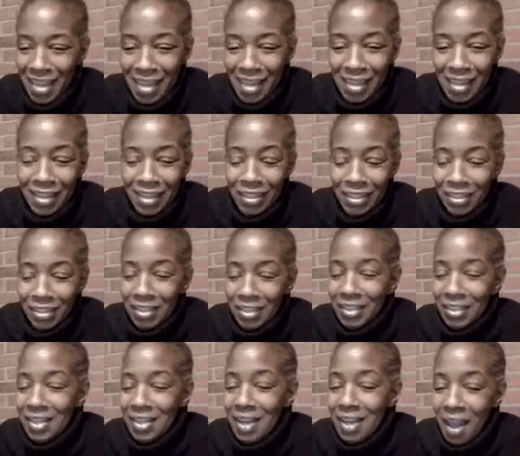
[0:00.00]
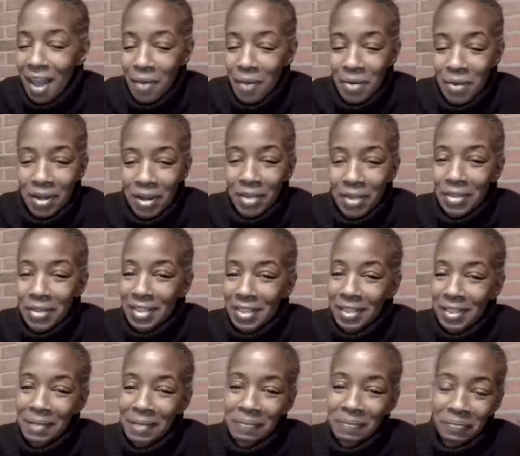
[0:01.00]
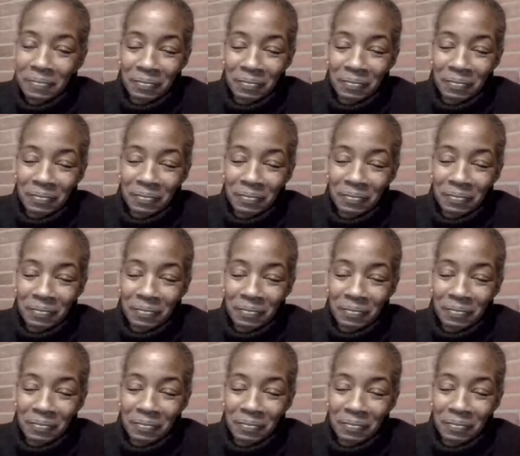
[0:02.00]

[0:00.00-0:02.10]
He just did not want to go to sleep.